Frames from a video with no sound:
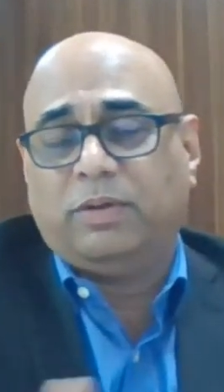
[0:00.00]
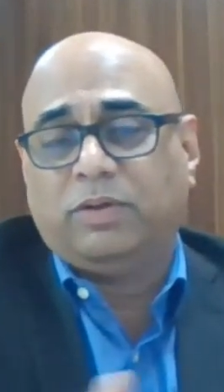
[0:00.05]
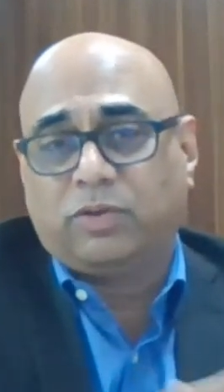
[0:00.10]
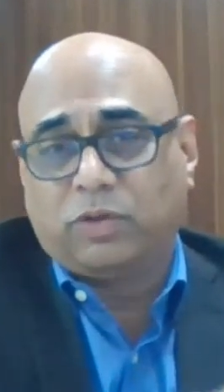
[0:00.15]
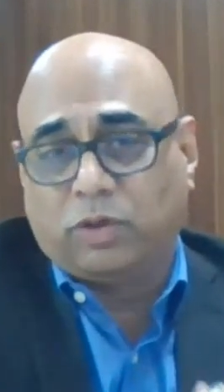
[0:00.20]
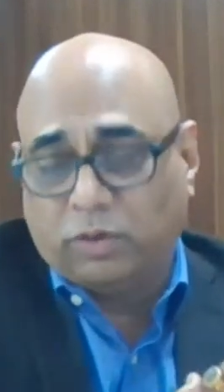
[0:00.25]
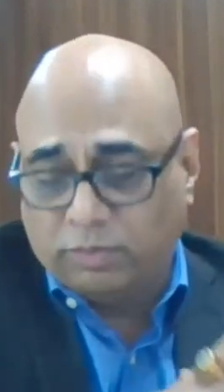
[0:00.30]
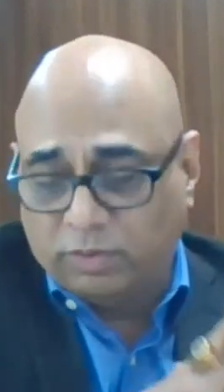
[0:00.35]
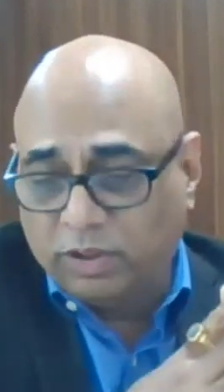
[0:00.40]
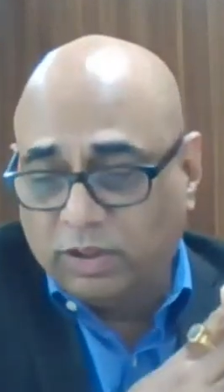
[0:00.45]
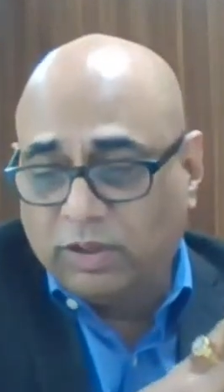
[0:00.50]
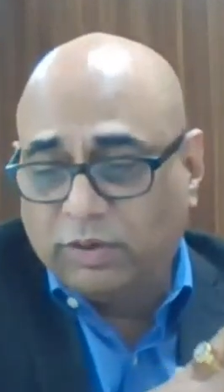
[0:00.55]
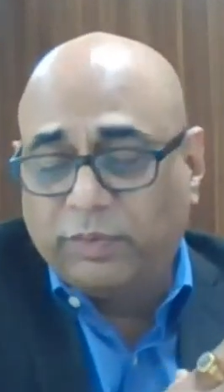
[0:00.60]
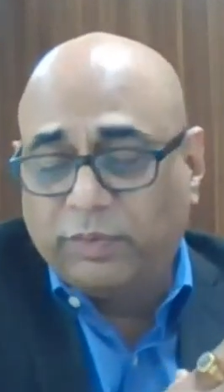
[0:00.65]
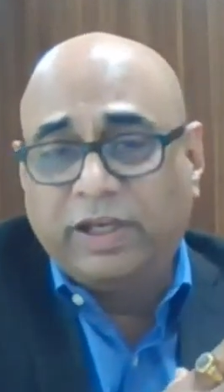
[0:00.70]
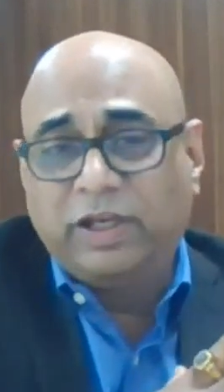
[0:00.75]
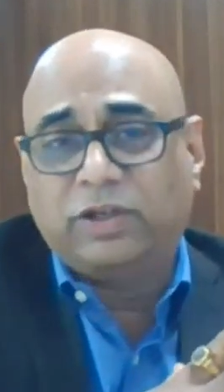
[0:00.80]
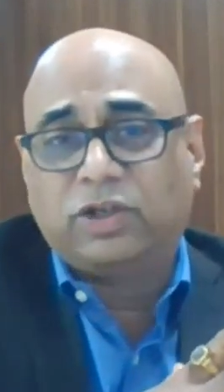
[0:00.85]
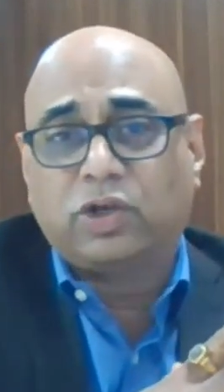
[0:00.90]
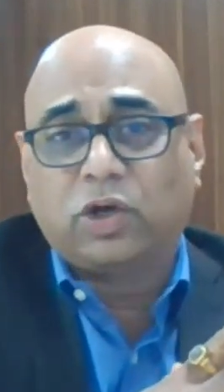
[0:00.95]
So
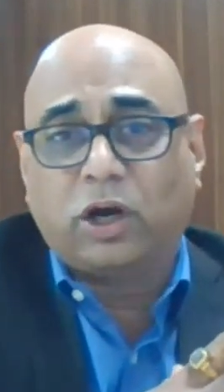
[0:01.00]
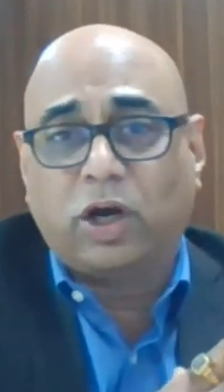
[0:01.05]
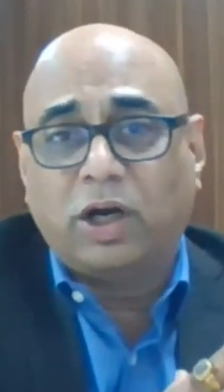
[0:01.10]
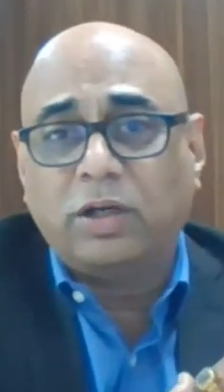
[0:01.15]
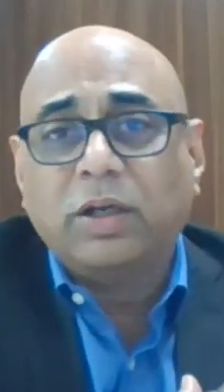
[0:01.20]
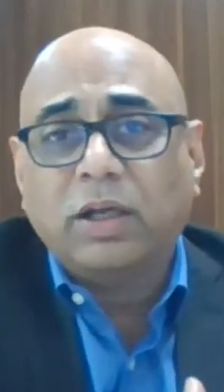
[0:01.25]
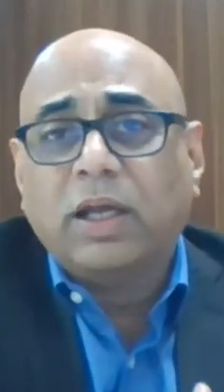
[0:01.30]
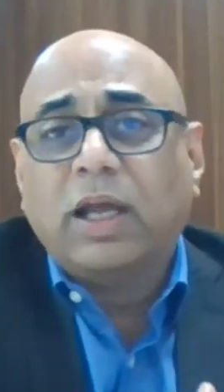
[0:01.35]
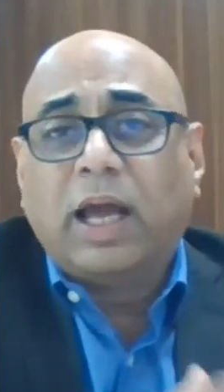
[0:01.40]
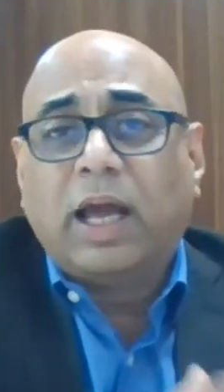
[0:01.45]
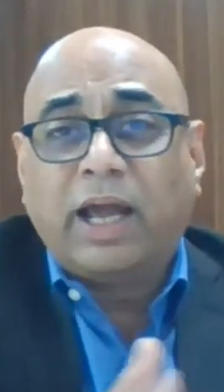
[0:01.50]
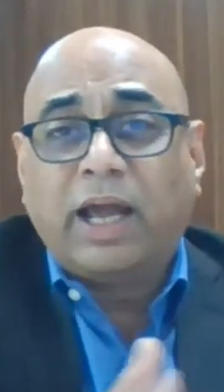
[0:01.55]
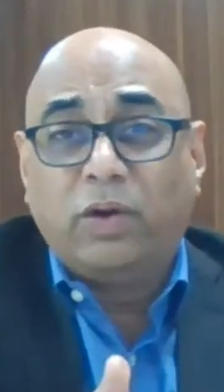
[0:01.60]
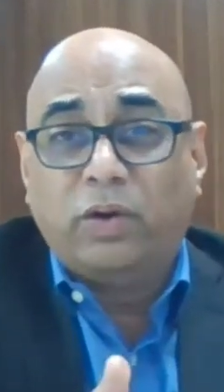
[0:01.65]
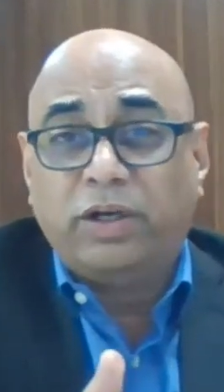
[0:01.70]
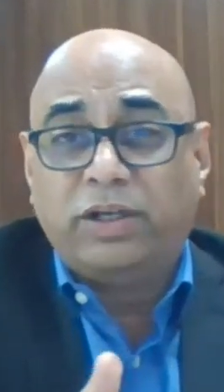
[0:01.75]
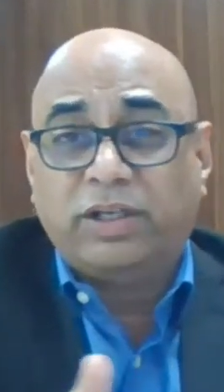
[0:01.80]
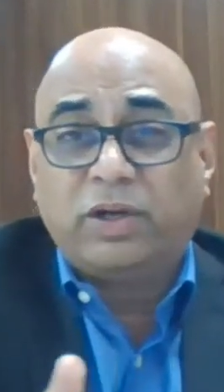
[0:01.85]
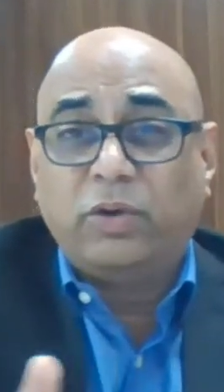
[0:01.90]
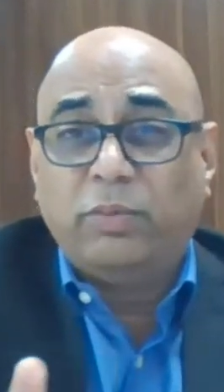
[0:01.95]
very short, I
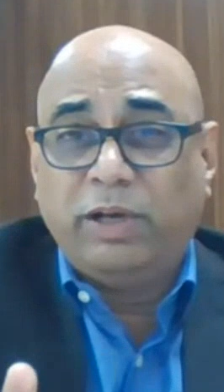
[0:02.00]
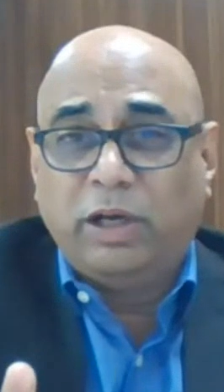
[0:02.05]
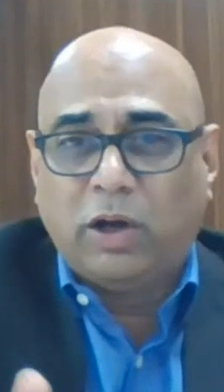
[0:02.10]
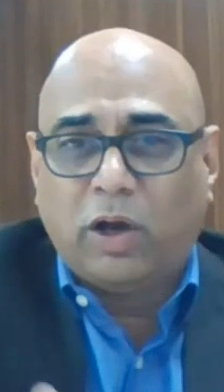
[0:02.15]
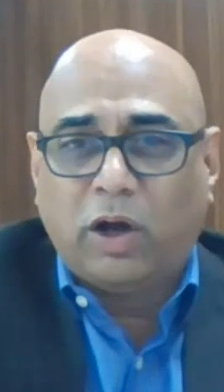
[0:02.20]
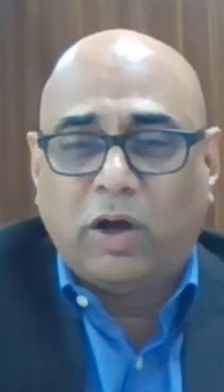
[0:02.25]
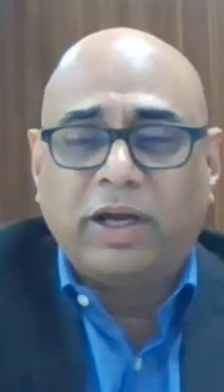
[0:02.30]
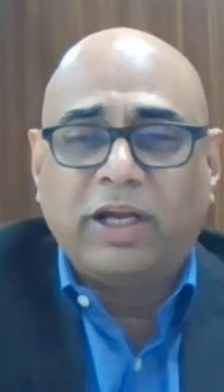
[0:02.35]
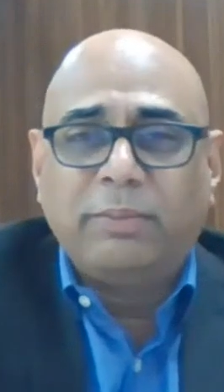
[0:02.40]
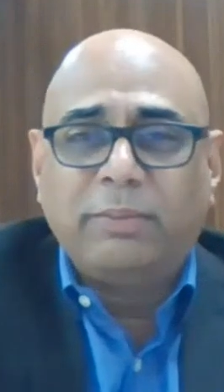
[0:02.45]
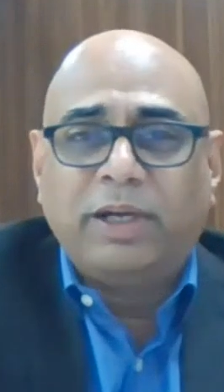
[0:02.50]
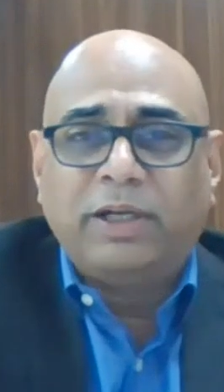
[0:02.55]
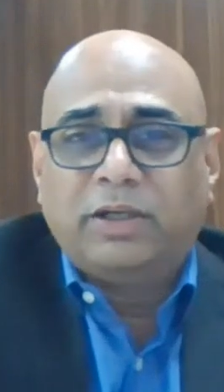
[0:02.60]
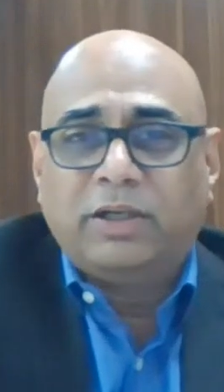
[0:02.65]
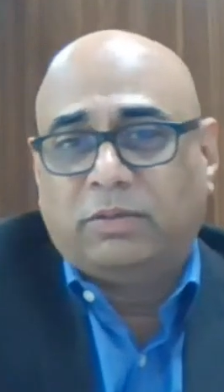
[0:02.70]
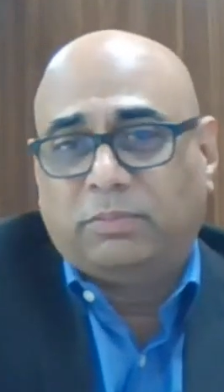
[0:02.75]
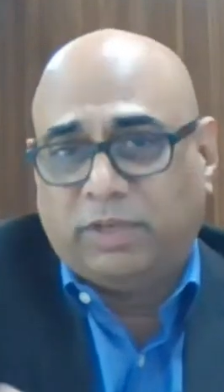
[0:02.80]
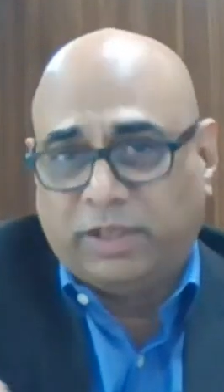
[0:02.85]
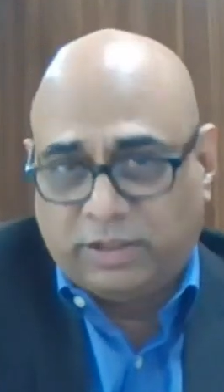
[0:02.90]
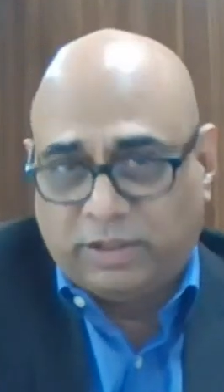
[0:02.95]
know it could be long and
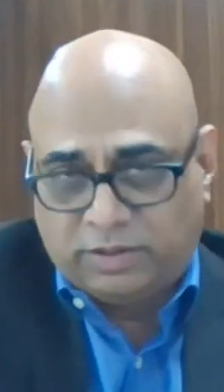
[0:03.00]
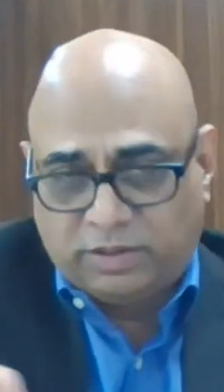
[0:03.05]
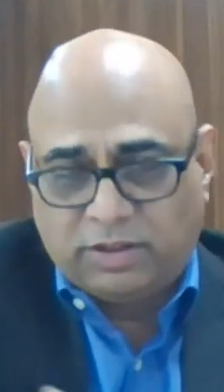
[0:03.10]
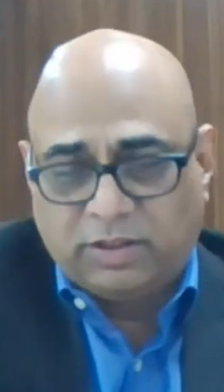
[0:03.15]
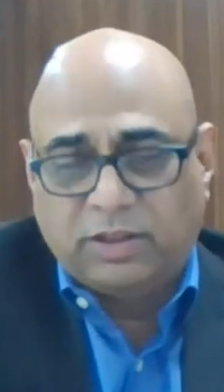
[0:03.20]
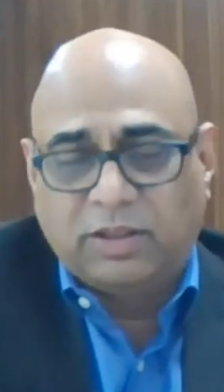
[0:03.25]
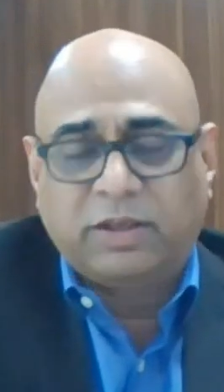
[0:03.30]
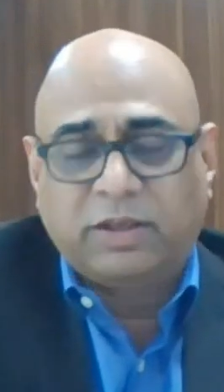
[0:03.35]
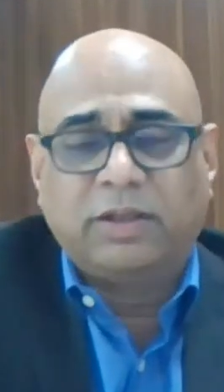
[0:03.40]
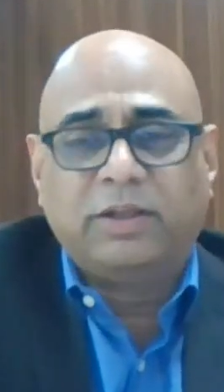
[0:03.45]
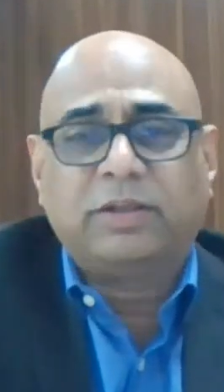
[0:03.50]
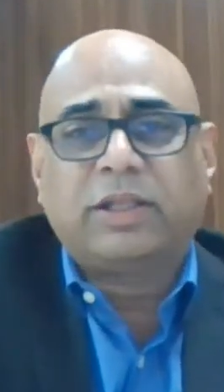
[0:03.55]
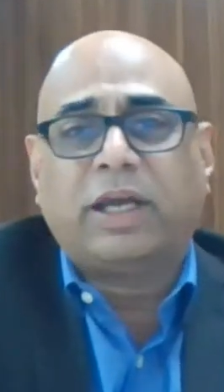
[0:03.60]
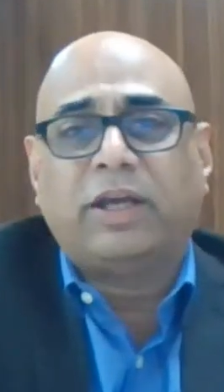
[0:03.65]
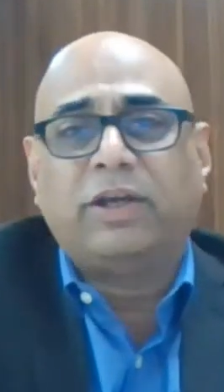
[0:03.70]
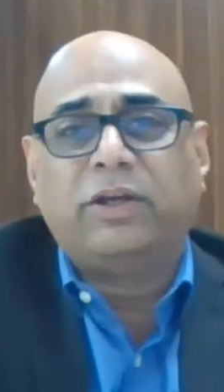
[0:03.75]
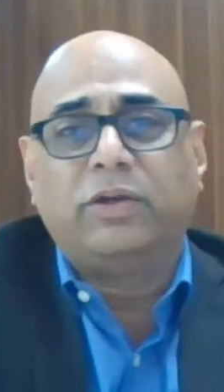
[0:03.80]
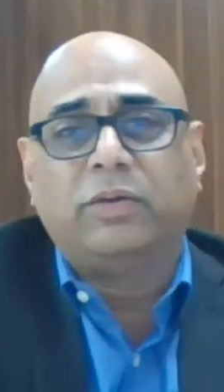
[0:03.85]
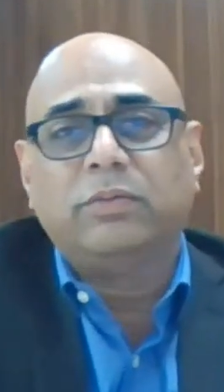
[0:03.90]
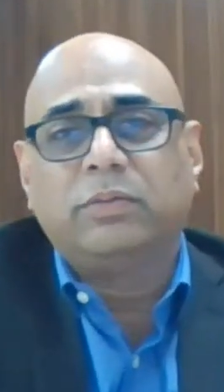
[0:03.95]
better, but
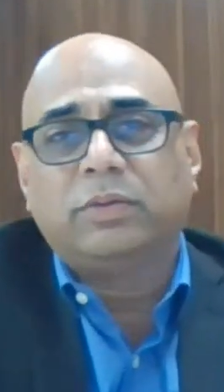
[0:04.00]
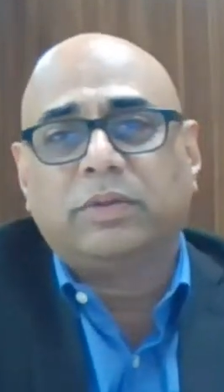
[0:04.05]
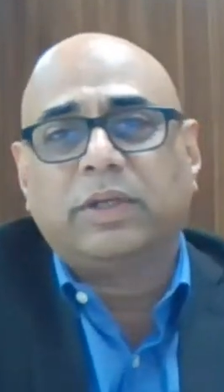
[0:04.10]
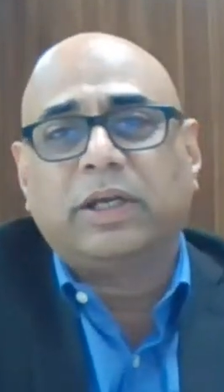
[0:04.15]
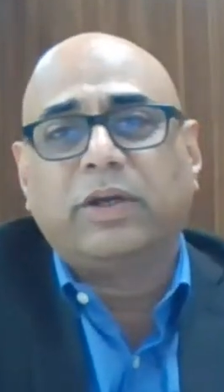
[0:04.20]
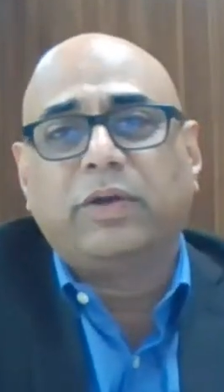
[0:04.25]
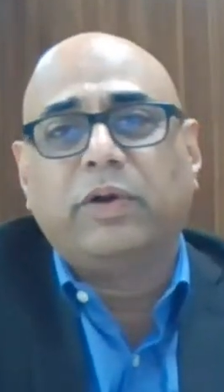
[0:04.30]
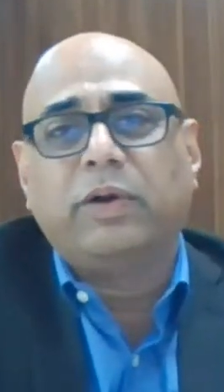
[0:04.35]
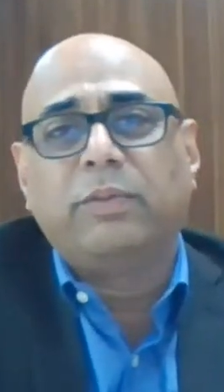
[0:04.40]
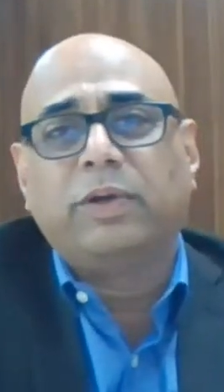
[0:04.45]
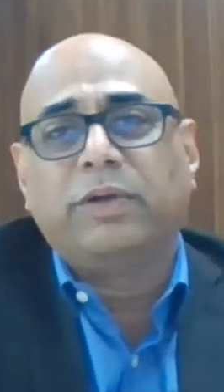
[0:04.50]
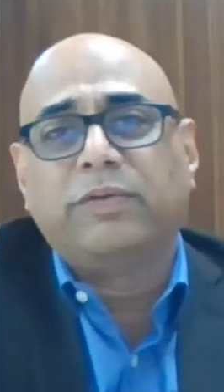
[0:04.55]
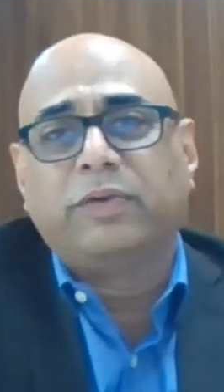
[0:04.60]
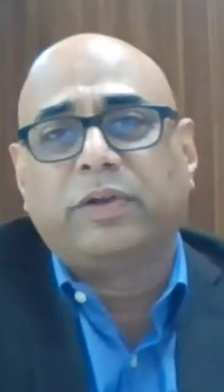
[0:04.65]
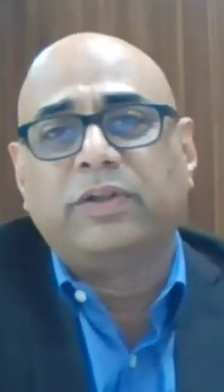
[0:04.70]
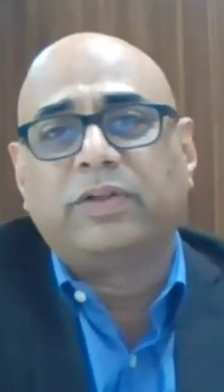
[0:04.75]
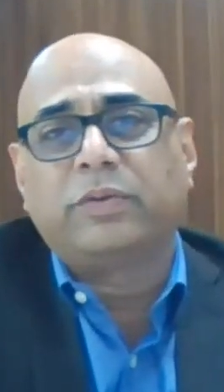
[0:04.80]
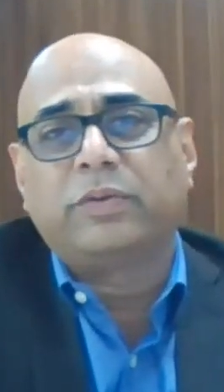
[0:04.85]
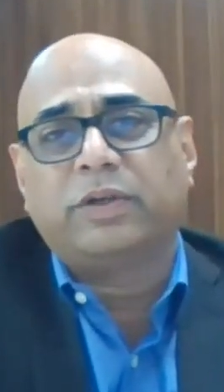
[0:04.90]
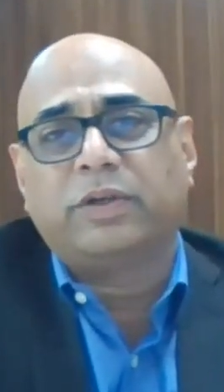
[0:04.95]
thank you. Thank you very much for this